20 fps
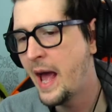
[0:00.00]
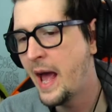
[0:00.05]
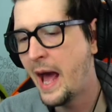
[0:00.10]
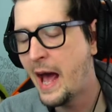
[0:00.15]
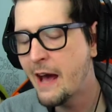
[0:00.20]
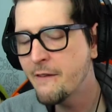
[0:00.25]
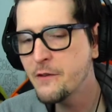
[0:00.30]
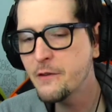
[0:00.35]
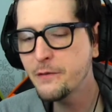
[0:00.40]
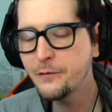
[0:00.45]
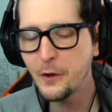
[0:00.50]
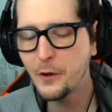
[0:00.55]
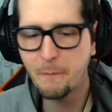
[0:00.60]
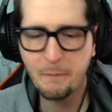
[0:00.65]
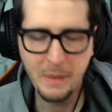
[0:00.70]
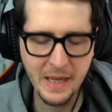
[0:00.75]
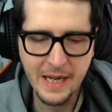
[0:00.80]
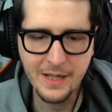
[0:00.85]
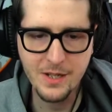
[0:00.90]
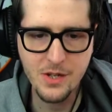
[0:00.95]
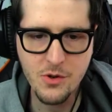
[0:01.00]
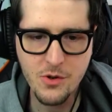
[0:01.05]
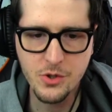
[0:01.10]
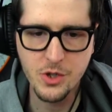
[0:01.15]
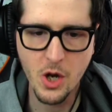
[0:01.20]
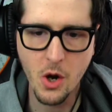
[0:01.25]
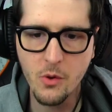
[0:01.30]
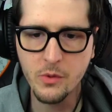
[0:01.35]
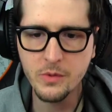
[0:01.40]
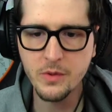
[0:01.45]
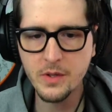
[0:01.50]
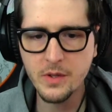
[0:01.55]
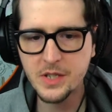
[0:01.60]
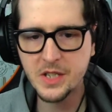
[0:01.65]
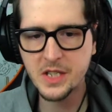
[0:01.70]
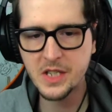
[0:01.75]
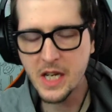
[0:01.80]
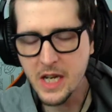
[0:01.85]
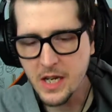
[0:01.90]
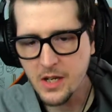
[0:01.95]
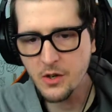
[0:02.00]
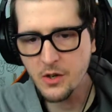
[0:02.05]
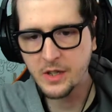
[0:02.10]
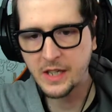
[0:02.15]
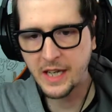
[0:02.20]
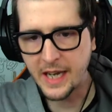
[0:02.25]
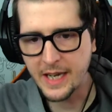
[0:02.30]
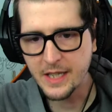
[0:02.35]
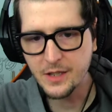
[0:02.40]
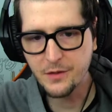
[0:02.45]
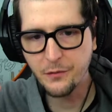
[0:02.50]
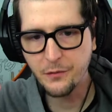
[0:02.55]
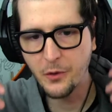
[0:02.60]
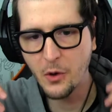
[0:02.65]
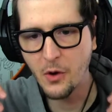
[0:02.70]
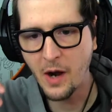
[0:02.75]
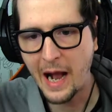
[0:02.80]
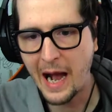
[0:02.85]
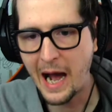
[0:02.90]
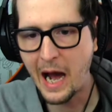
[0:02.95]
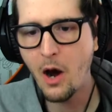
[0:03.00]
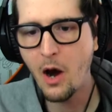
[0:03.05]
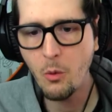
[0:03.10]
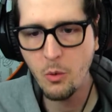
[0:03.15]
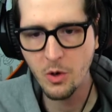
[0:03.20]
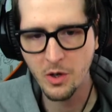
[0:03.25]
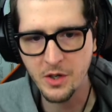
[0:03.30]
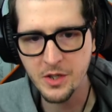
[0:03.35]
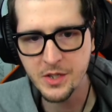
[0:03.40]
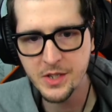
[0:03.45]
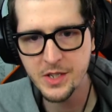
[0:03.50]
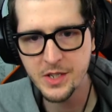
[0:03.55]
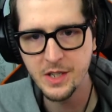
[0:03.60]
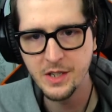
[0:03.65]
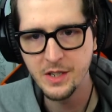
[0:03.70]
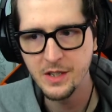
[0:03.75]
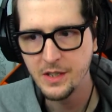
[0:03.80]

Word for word: heaven forbid you don't see your kids for hours.